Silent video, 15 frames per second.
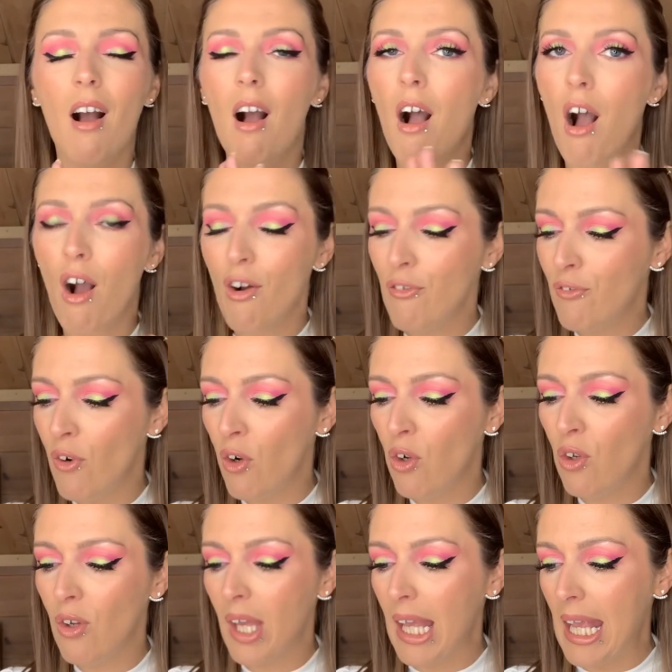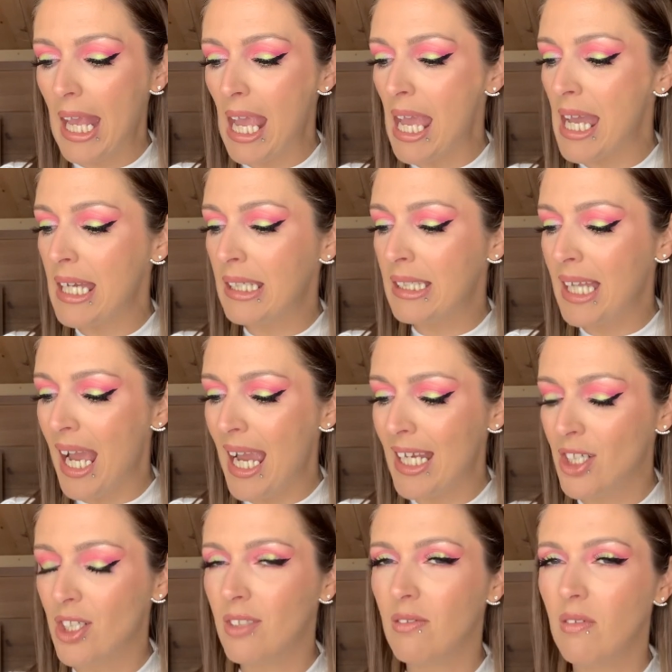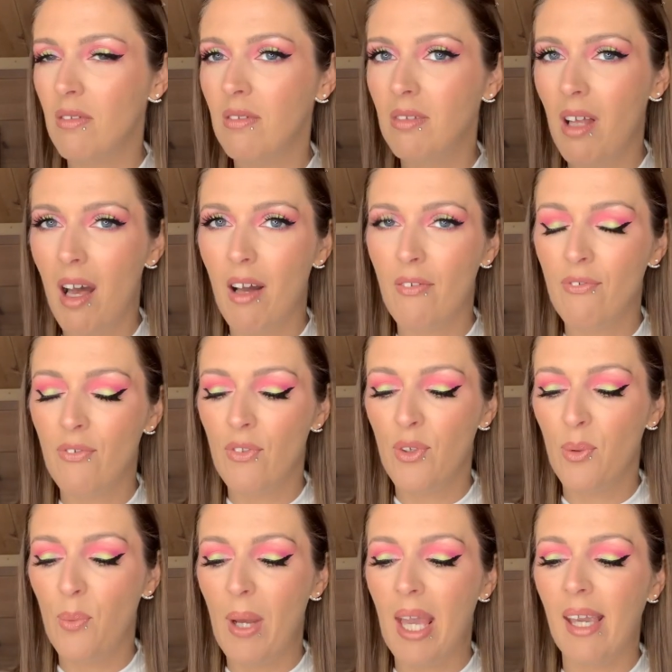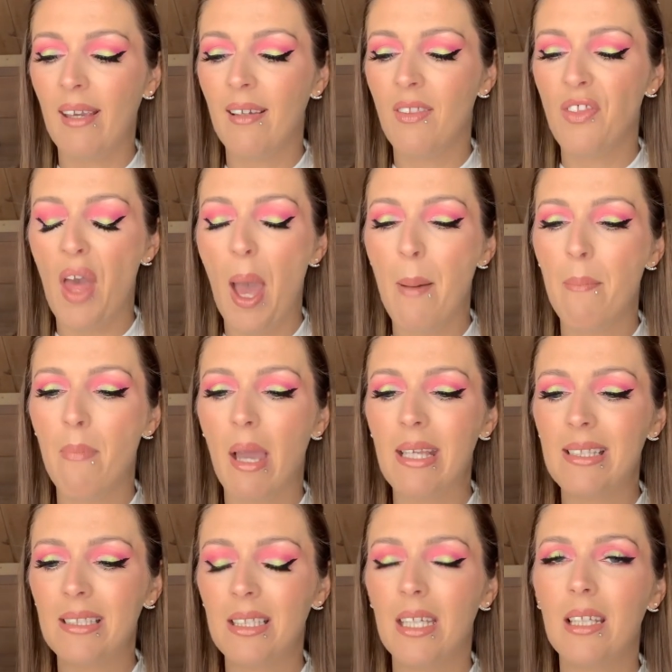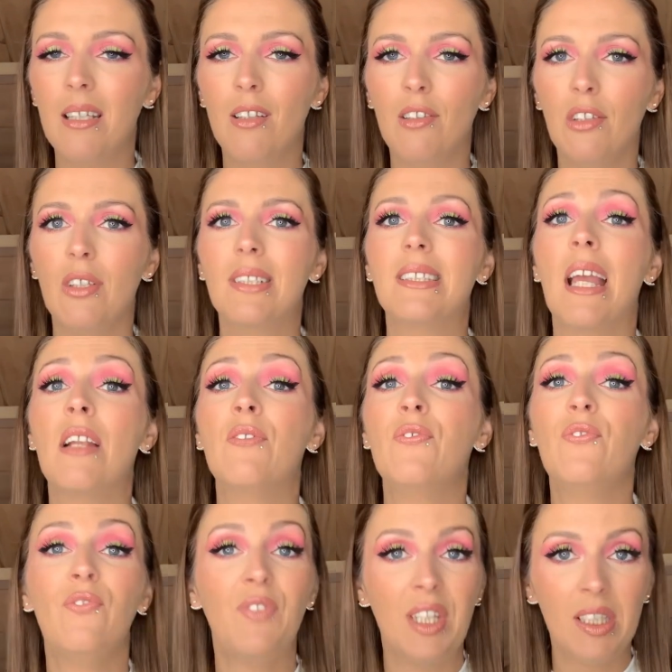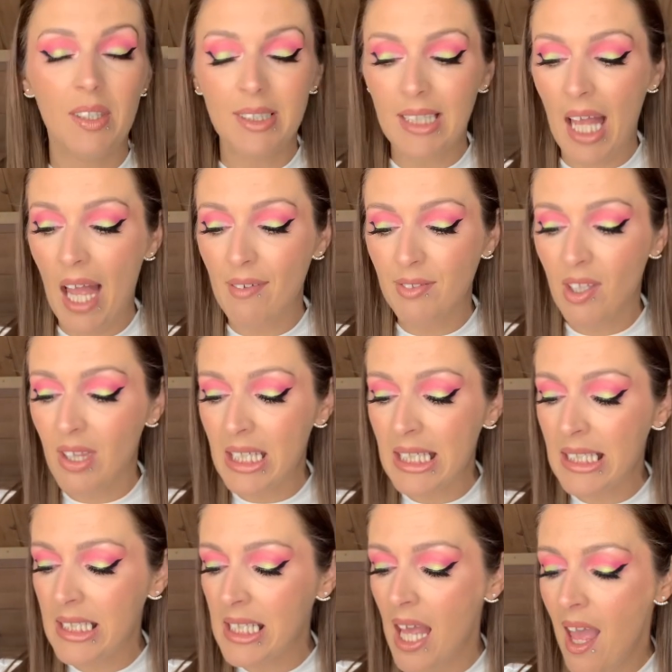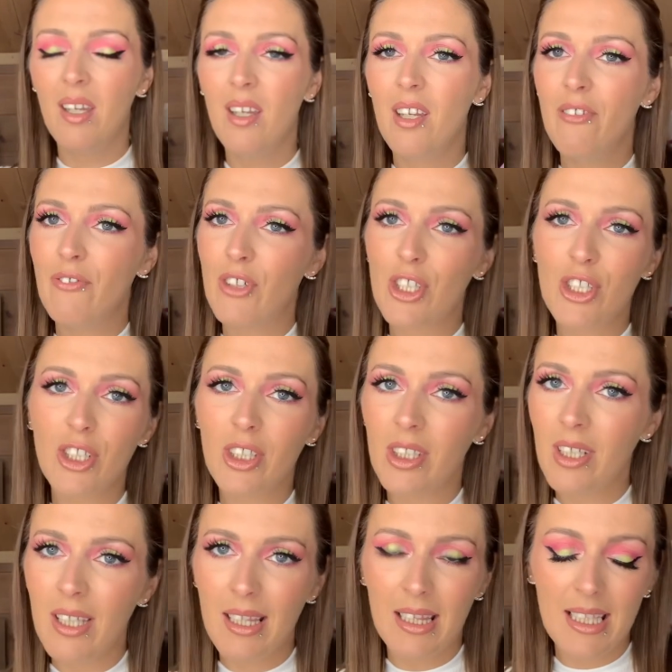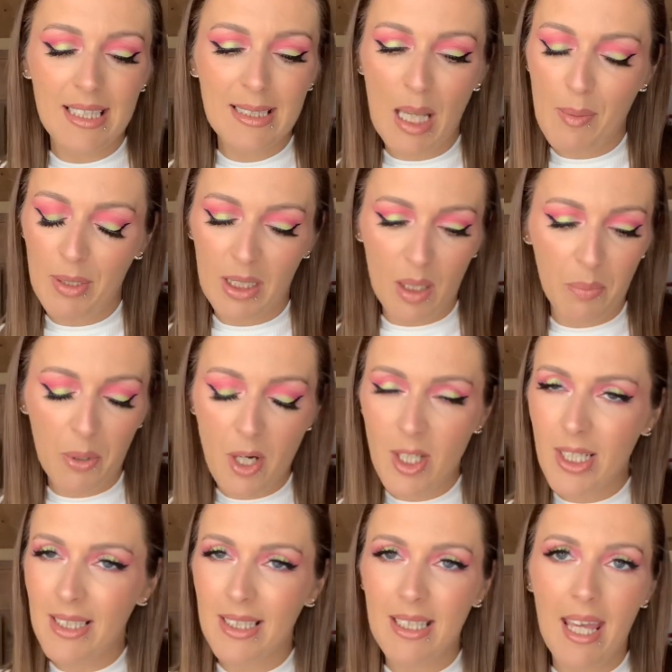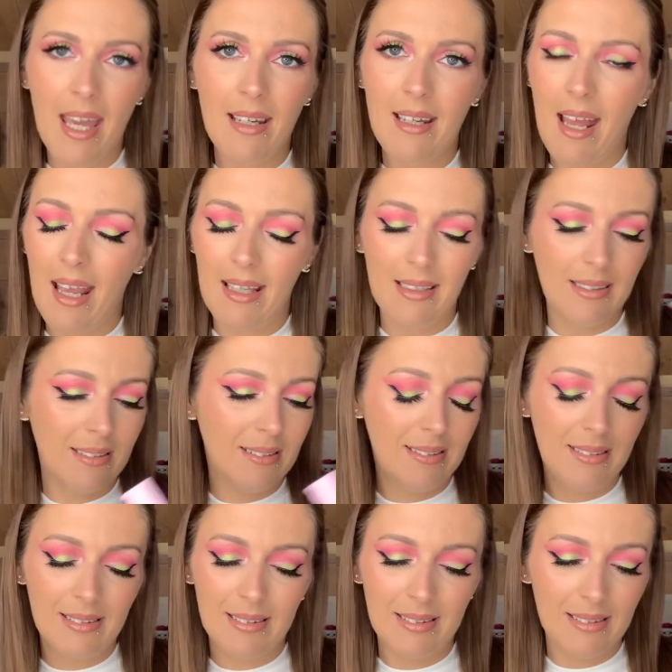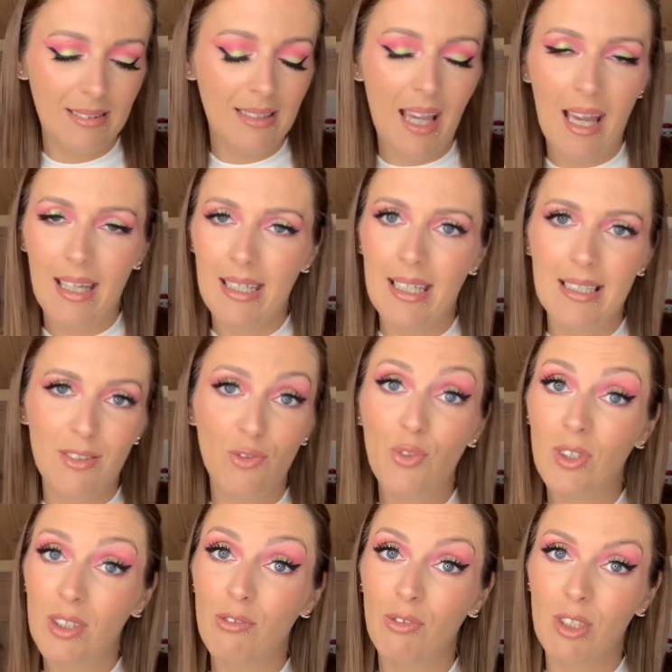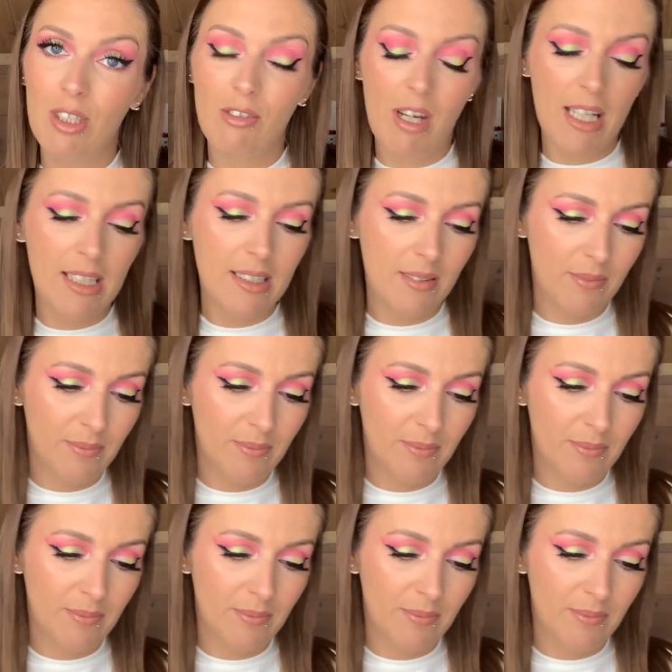awful and I just love the way that my skin looks and feels after this. For sure, this I'm gonna purchase again. I, yeah, it's really, really great.